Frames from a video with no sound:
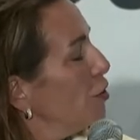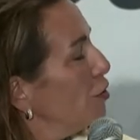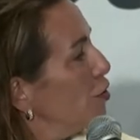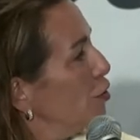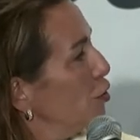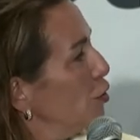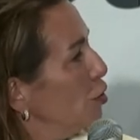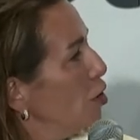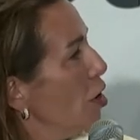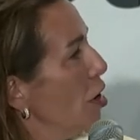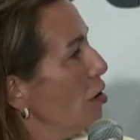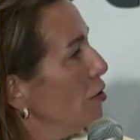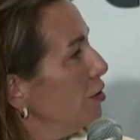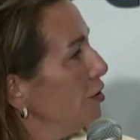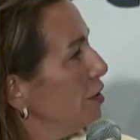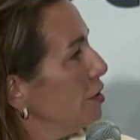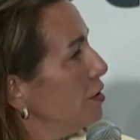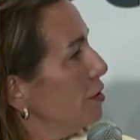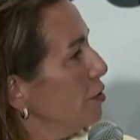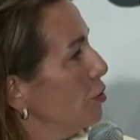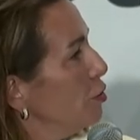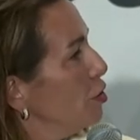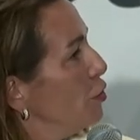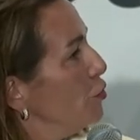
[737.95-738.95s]
Lord
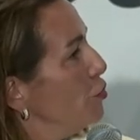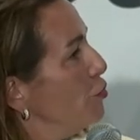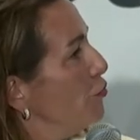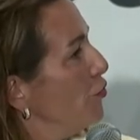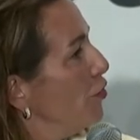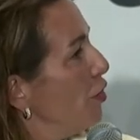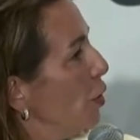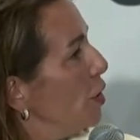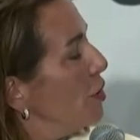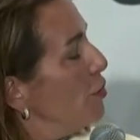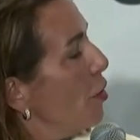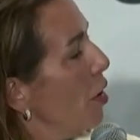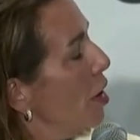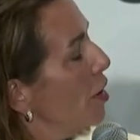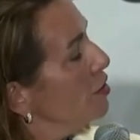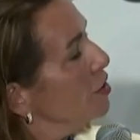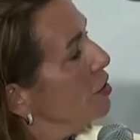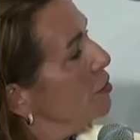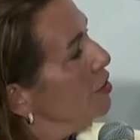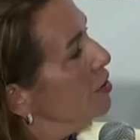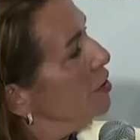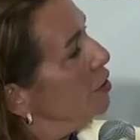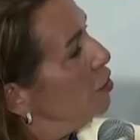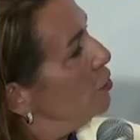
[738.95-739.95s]
Alton, you very
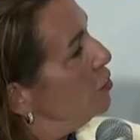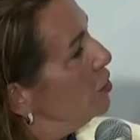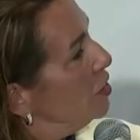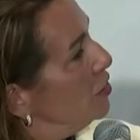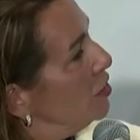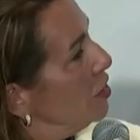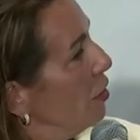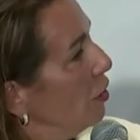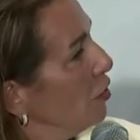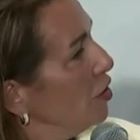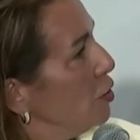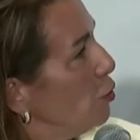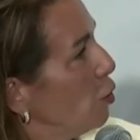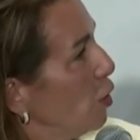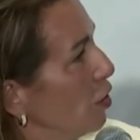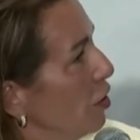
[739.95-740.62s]
possibly could be the only one